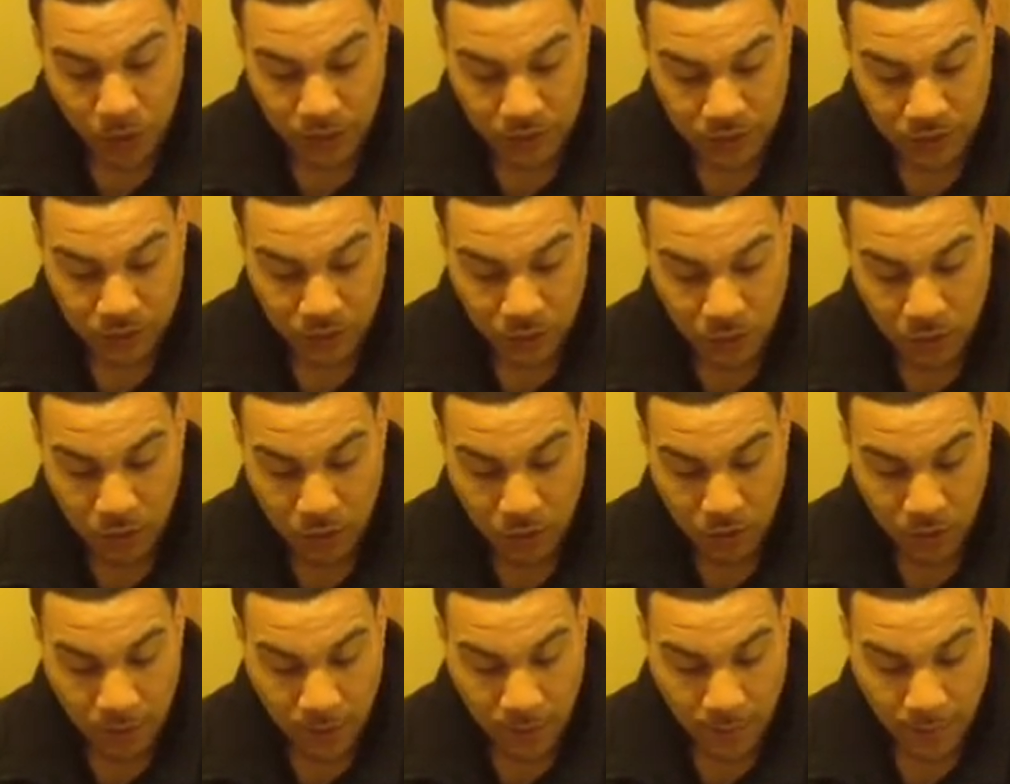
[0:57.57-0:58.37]
I
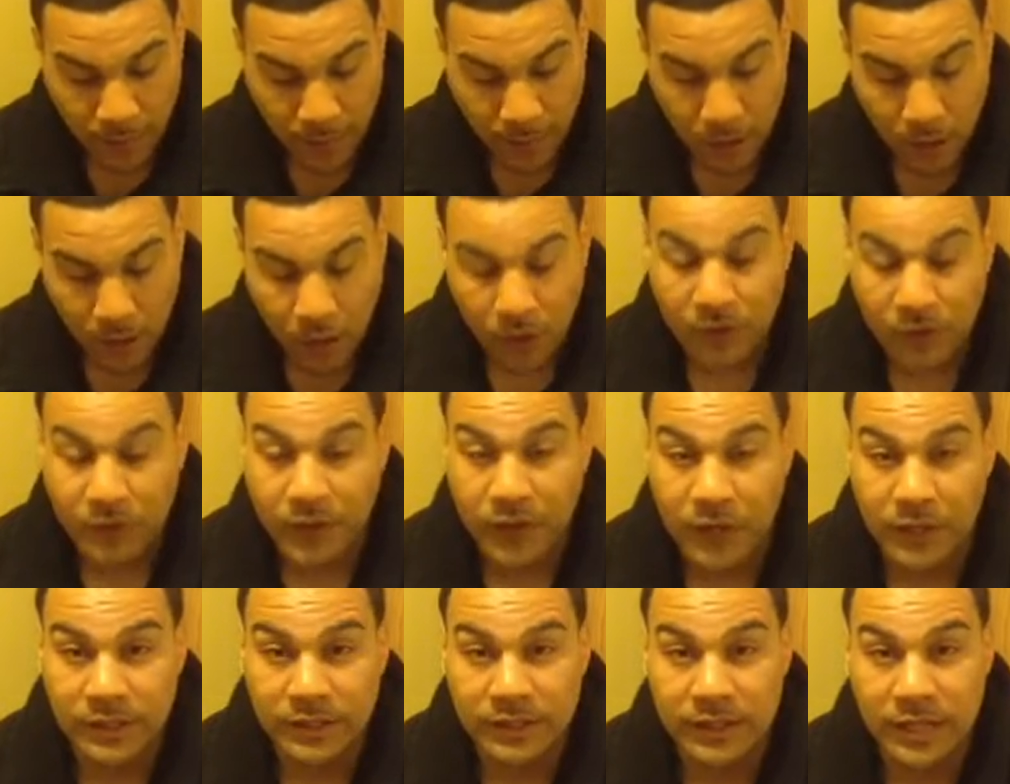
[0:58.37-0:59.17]
saw all the
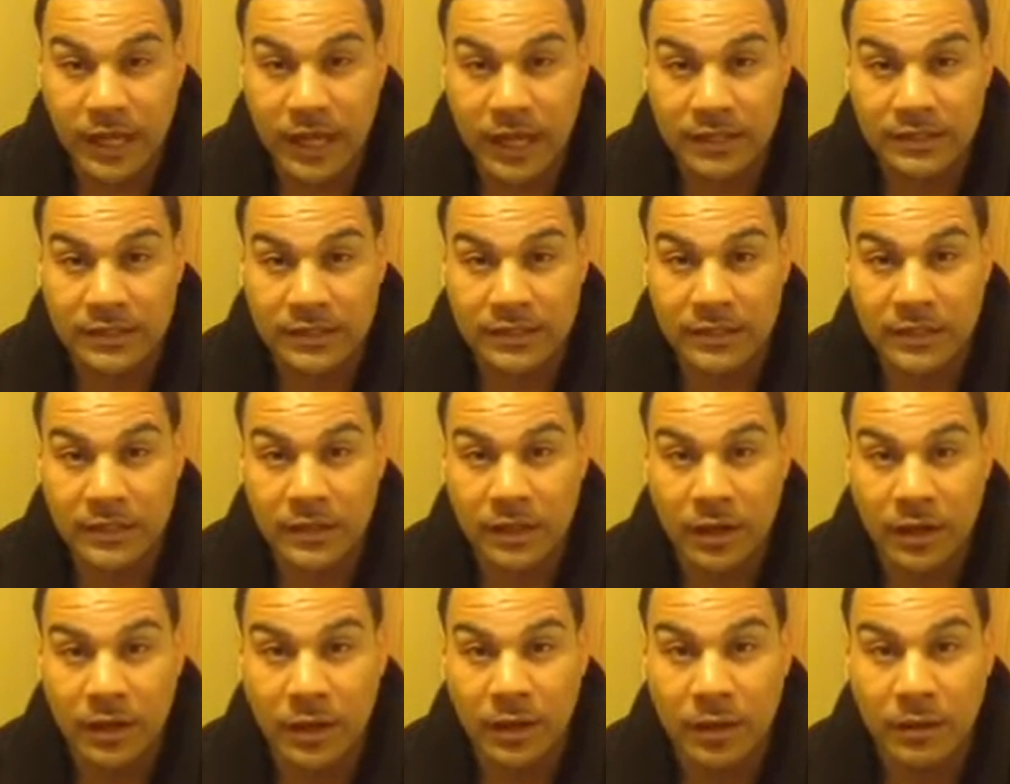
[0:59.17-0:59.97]
gunshots,
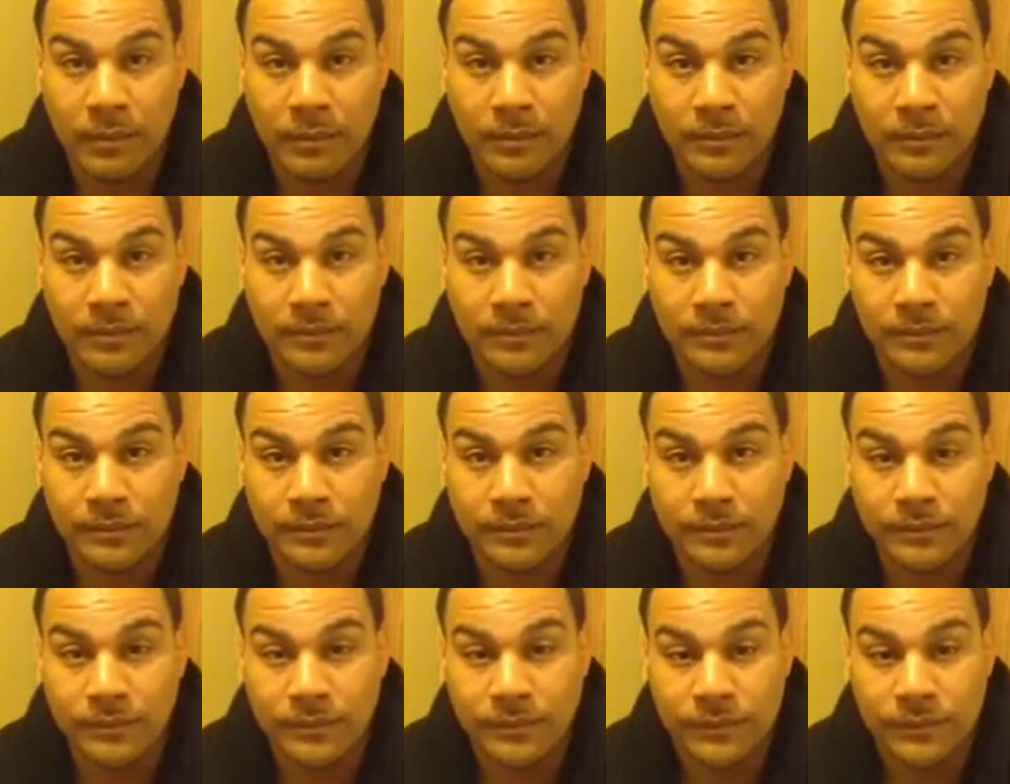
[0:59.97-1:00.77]
um,
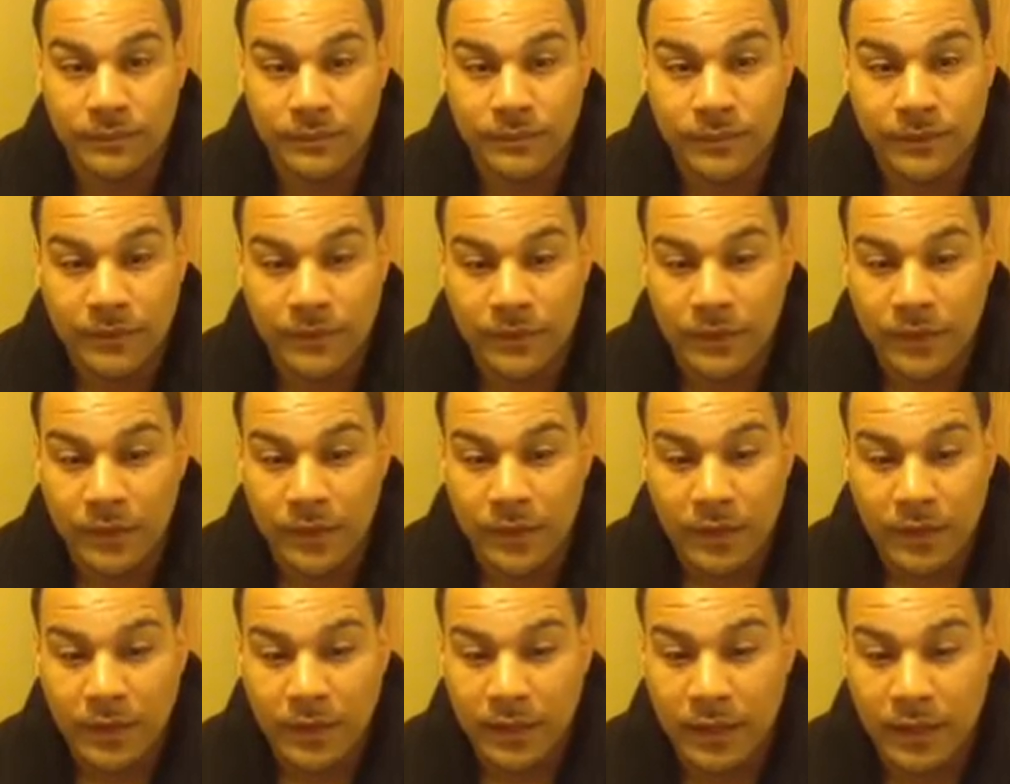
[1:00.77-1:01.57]

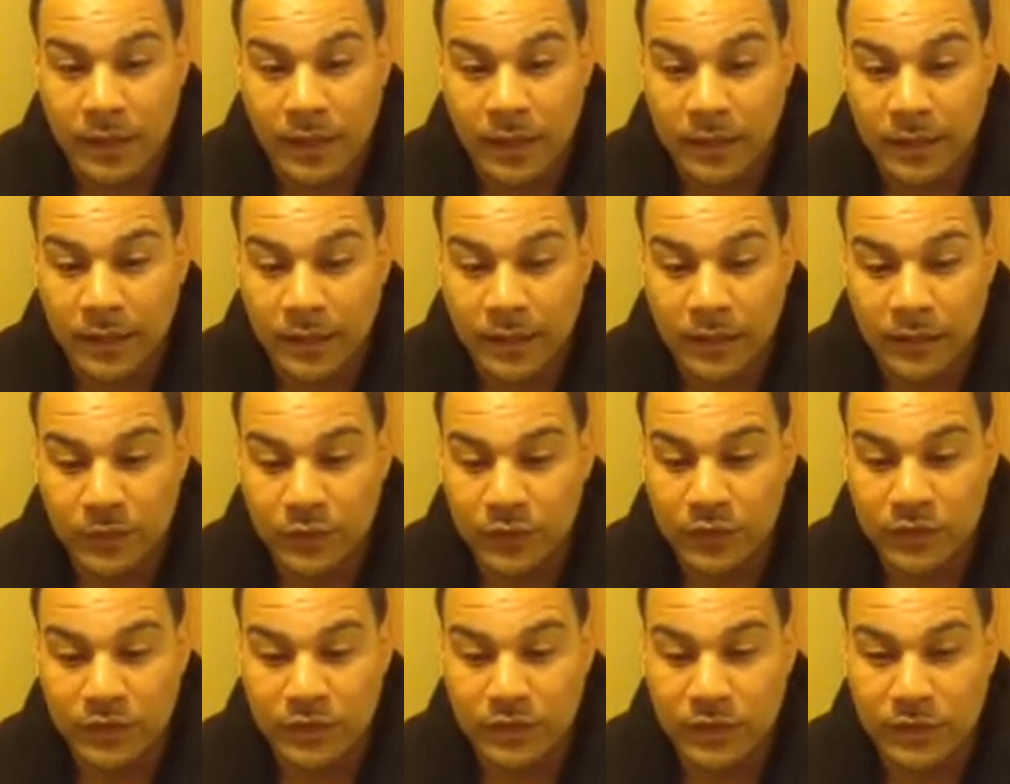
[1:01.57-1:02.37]
and it
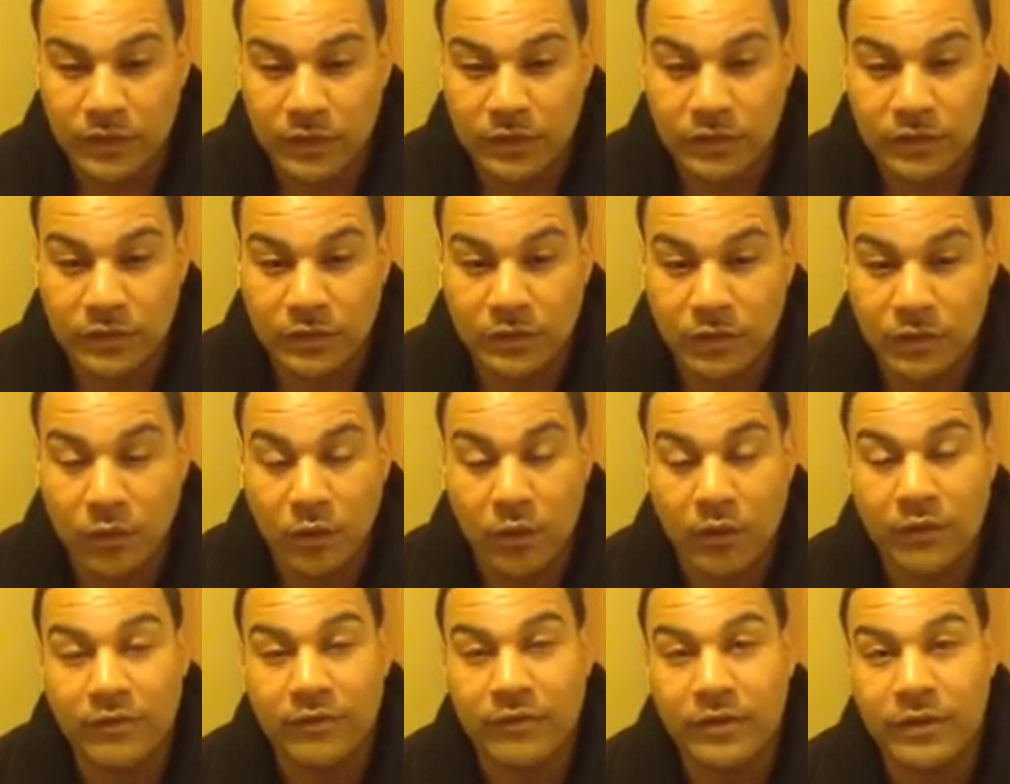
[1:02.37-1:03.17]
was just it was a
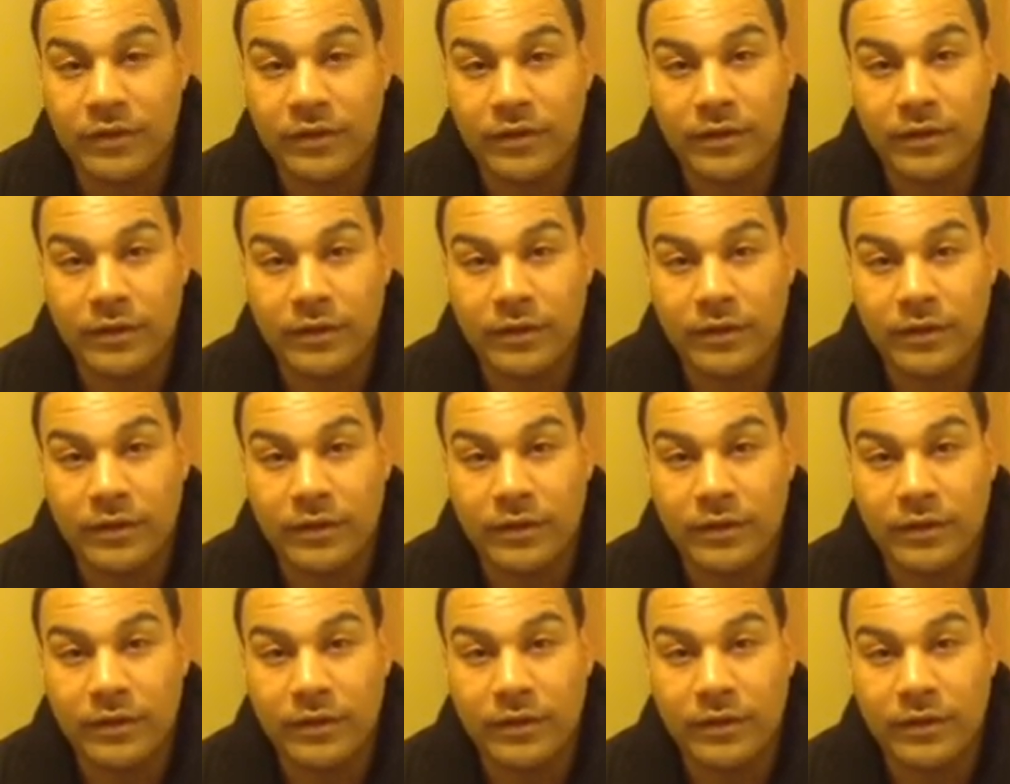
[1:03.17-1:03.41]
horrific,